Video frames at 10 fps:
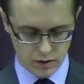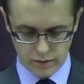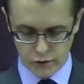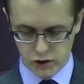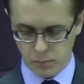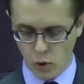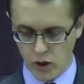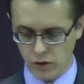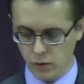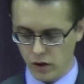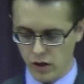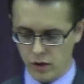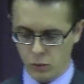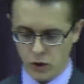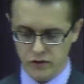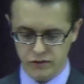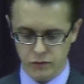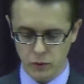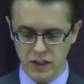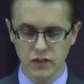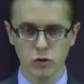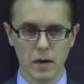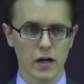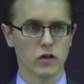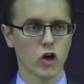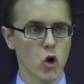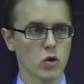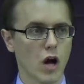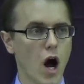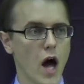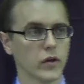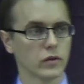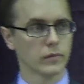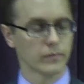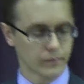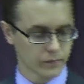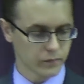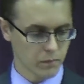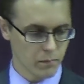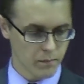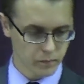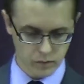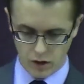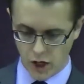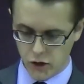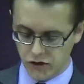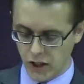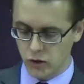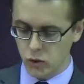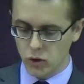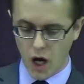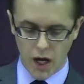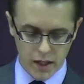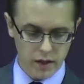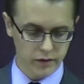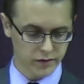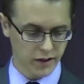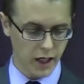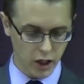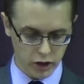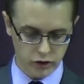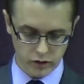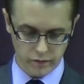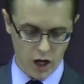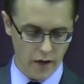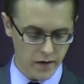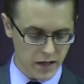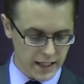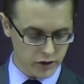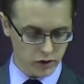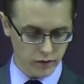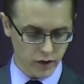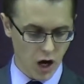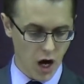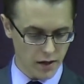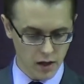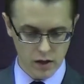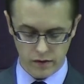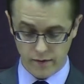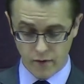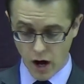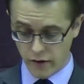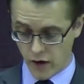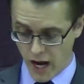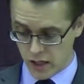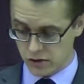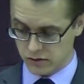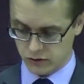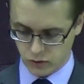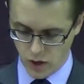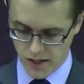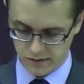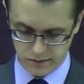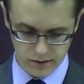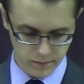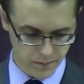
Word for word: The first point was we need to better know God. Understand who God is, the character of God, the nature of God, the Father and Jesus Christ.